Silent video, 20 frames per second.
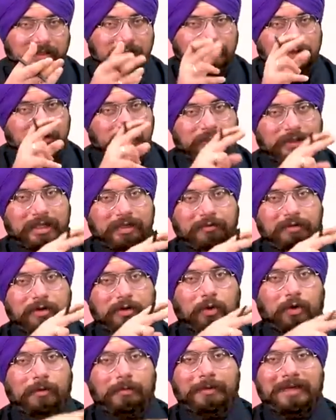So they would
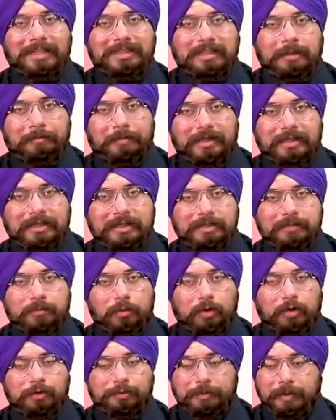not be accepting this
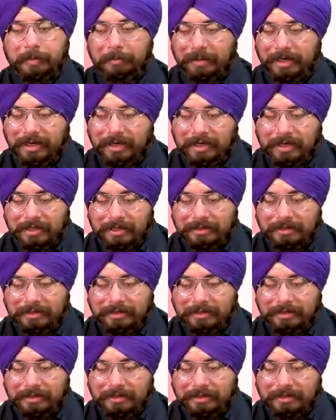mode of payment.